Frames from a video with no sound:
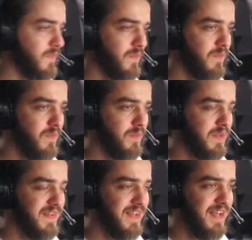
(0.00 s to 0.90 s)

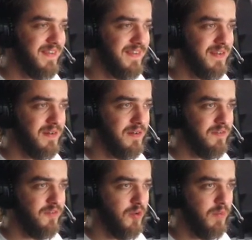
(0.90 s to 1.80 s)
besides the
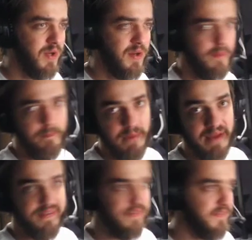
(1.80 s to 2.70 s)
4 mana
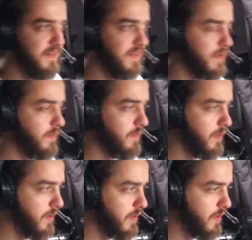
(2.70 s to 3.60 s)
Pacifism,
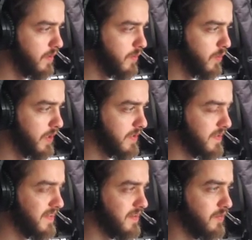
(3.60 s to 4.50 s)
white
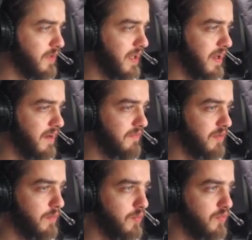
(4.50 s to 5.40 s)
doesn't really have
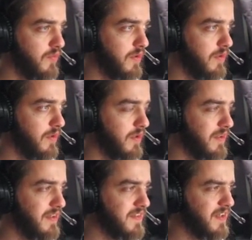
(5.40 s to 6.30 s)
removal.
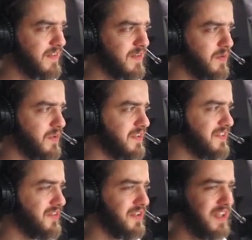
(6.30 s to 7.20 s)
There's also a destroy
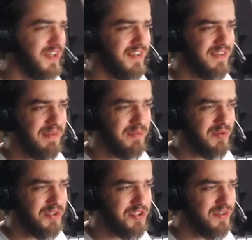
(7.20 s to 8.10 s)
target tapped
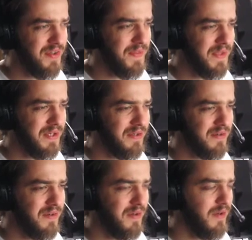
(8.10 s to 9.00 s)
creature, I think.
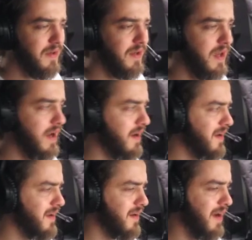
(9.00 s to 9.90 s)
Yeah,
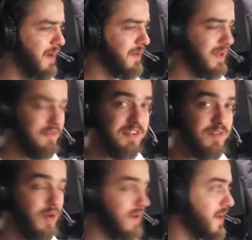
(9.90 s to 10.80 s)
I will give this
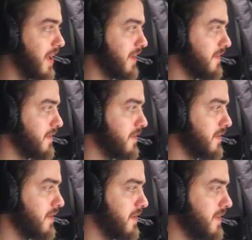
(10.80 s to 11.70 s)
one an 8.
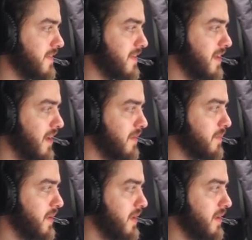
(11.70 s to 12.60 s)
It's gonna
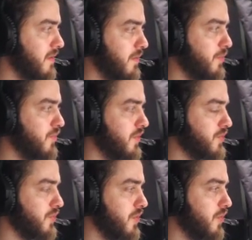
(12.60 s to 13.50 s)
be a removal to
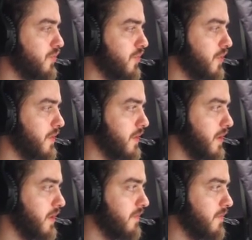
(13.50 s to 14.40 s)
go for in
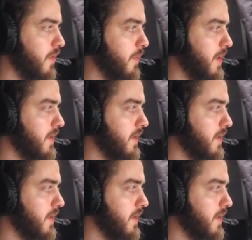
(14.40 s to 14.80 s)
the format,